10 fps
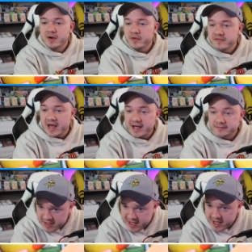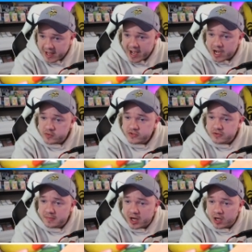But we've got the
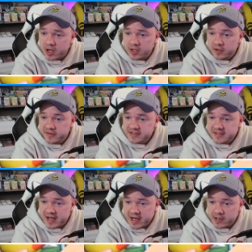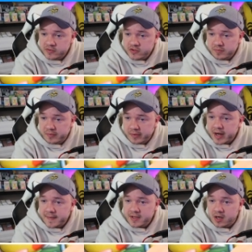Houndoom Holo. This is the Houndoom
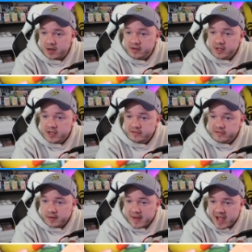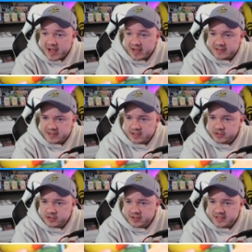Prime card from a, it's a
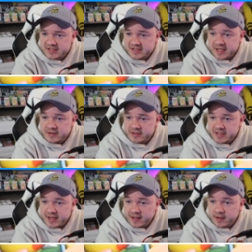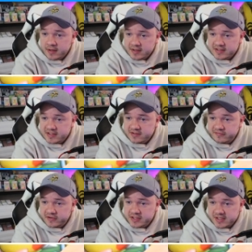constructed standard deck. This is a
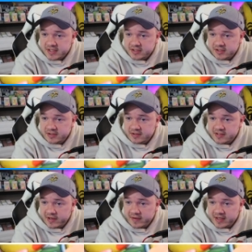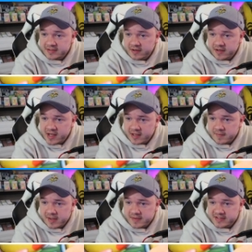first edition, the Tyranitar deck
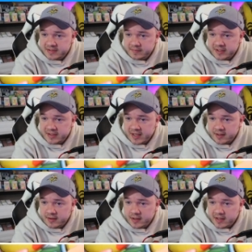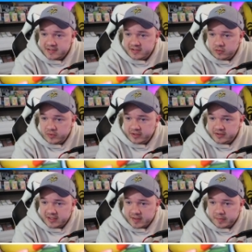maybe, something like that. It's so weird
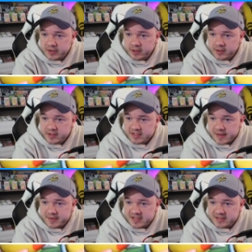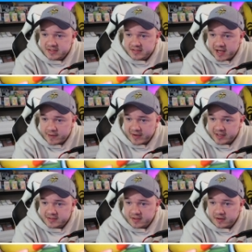that they put Japanese
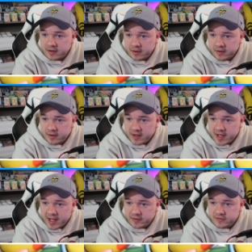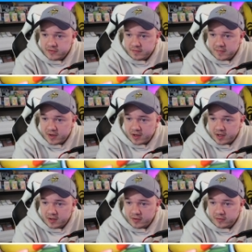Tyranitar Houndoom
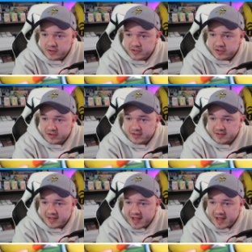Holo constructed